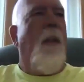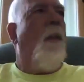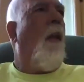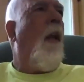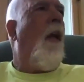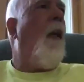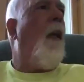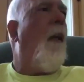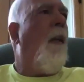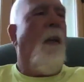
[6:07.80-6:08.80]

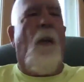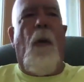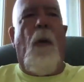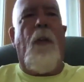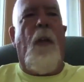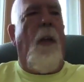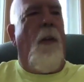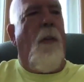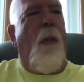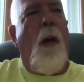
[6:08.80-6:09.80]
Today, the question
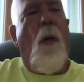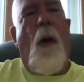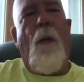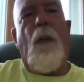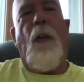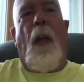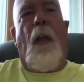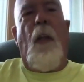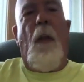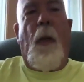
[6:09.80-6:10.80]
is, how often should I
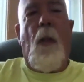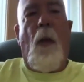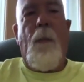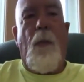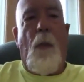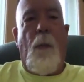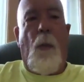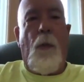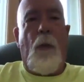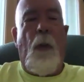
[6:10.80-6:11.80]
clean my carpets and
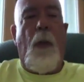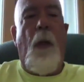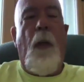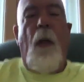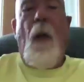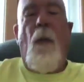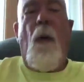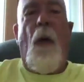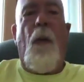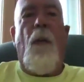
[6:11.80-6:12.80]
upholstery?
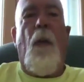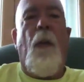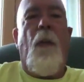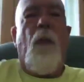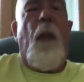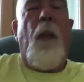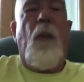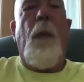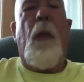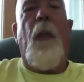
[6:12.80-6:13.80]
Well, they
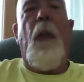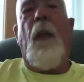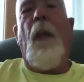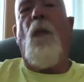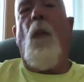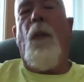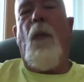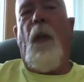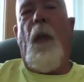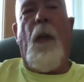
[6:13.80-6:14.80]
should be cleaned at least once a
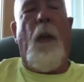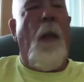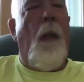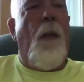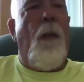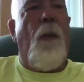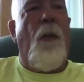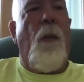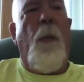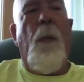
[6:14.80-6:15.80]
year, just
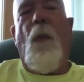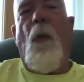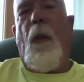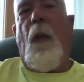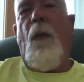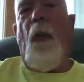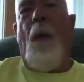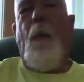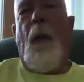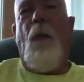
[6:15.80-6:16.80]
to remove all the
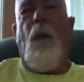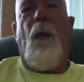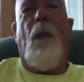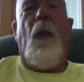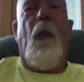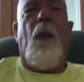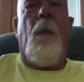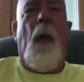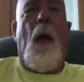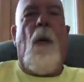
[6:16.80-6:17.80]
contaminants and the
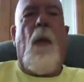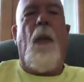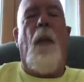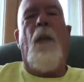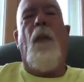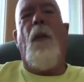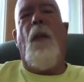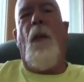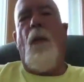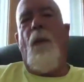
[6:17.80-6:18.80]
pollen and
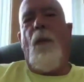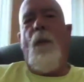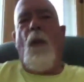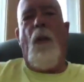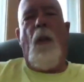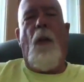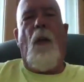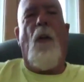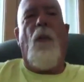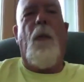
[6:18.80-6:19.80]
the dirt that your
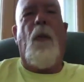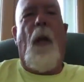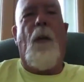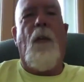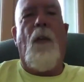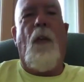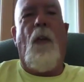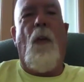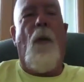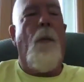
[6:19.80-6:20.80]
husband tracks into your
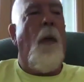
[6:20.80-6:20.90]
home.